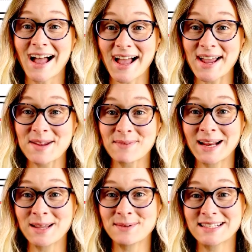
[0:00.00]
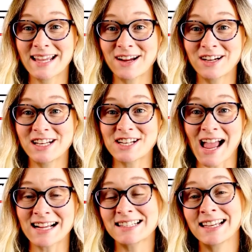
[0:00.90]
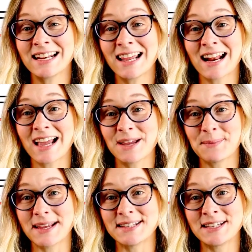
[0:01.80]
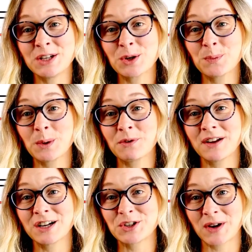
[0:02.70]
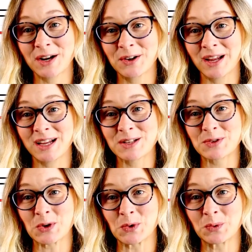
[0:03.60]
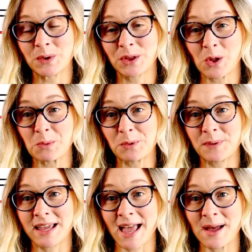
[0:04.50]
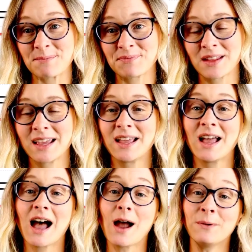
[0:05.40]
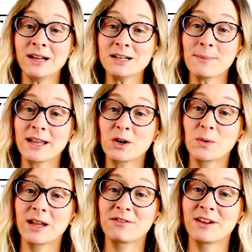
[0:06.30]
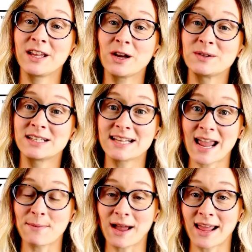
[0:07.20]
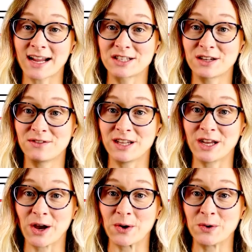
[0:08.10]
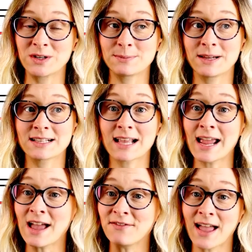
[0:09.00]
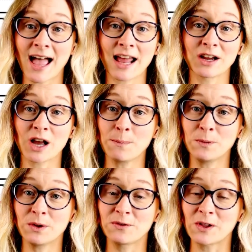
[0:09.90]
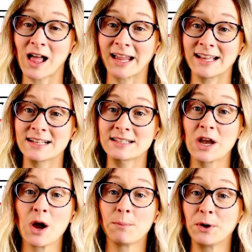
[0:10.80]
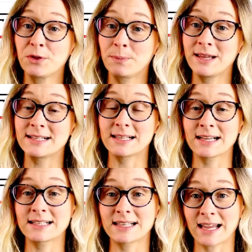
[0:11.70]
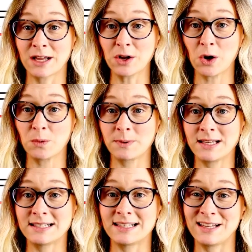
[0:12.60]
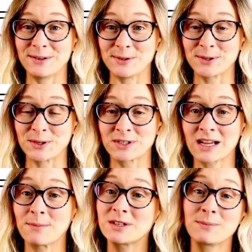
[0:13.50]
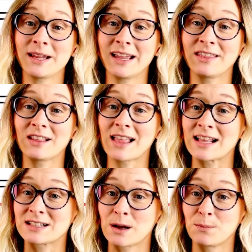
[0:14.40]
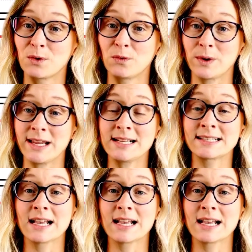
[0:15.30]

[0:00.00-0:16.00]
Hi, my name is Carrie Jackson, and I am a senior Primavera trainer and consultant with Global PM. I wanted to make a quick video today about activity codes because I have had a couple of clients, both P6 and OPC users, come to me in the last couple of weeks